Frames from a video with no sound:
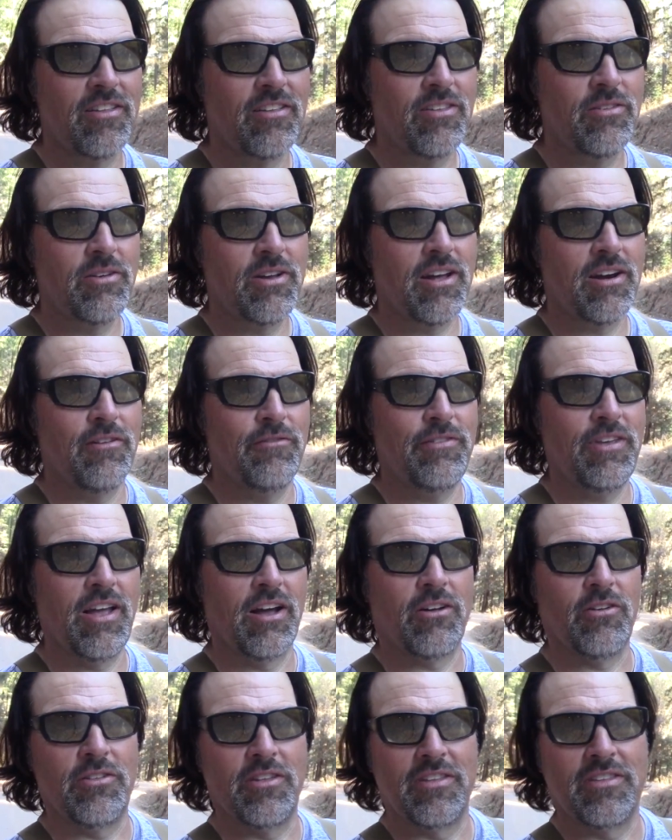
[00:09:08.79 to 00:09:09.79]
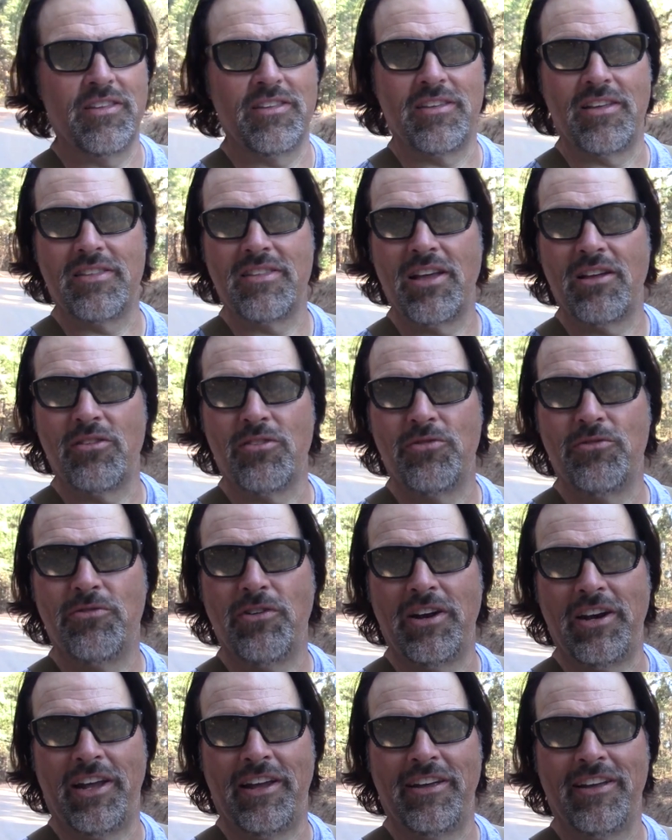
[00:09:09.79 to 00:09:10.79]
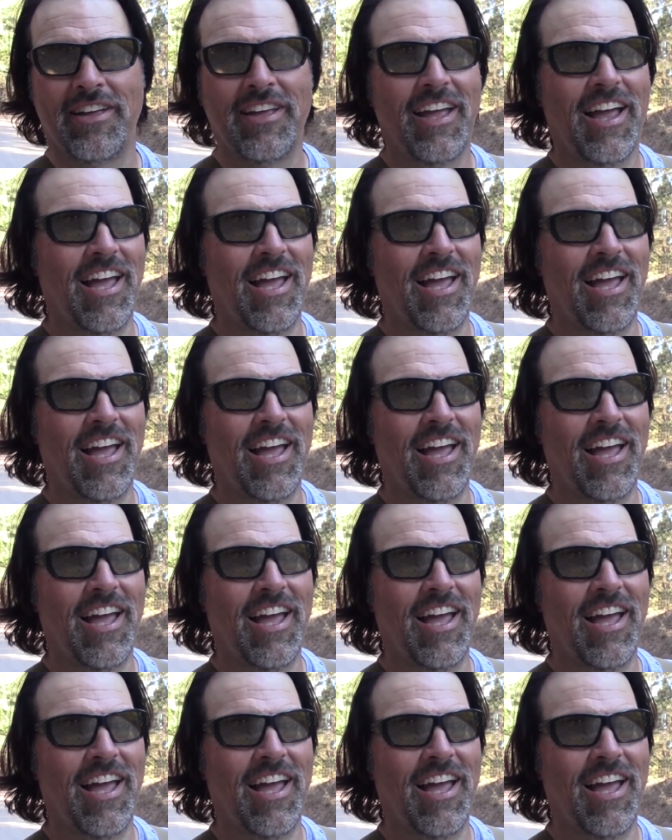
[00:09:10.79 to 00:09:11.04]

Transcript: See what kind of vehicle this is. It sounds funny.